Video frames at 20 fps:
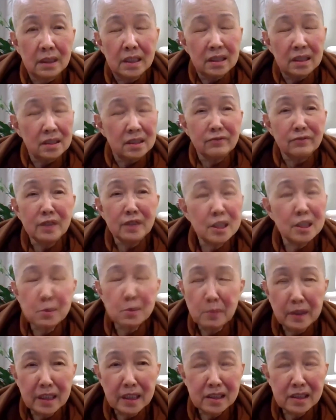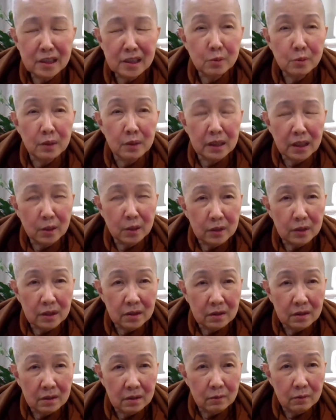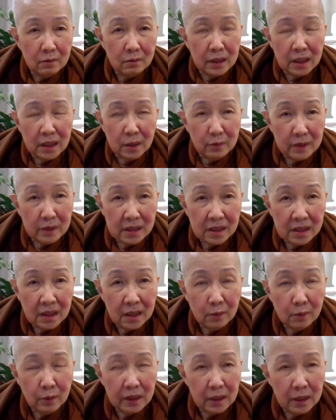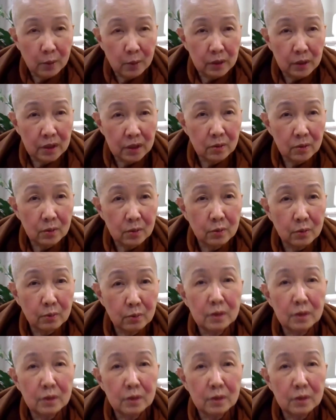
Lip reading: Even as monastics, what can we say? What can we do?